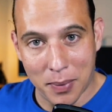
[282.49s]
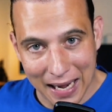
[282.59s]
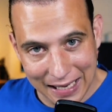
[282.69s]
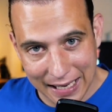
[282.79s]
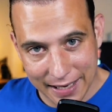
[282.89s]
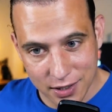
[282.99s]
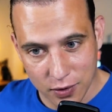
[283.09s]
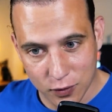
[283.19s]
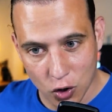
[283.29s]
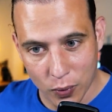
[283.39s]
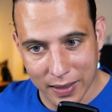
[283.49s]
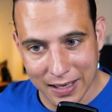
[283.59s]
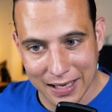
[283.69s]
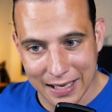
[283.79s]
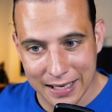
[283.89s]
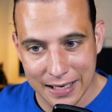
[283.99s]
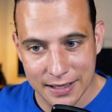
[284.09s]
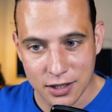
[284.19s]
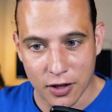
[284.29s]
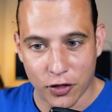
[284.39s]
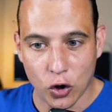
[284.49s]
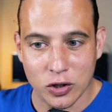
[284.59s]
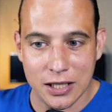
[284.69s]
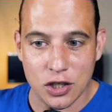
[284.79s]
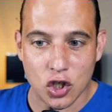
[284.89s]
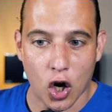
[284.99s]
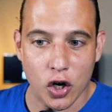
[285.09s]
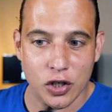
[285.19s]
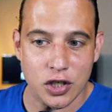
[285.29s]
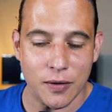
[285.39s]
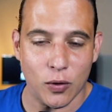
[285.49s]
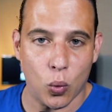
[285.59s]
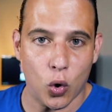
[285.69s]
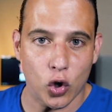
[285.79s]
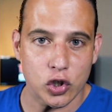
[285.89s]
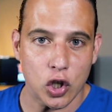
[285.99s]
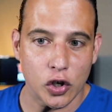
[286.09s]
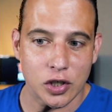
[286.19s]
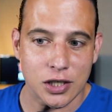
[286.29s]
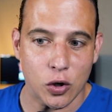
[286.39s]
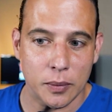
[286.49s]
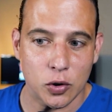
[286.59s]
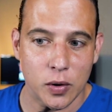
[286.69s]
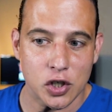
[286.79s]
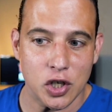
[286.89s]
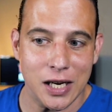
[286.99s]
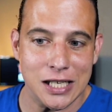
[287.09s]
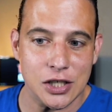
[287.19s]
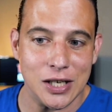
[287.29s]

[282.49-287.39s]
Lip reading: Binance of doing is 13 charges of the world's largest crypto exchange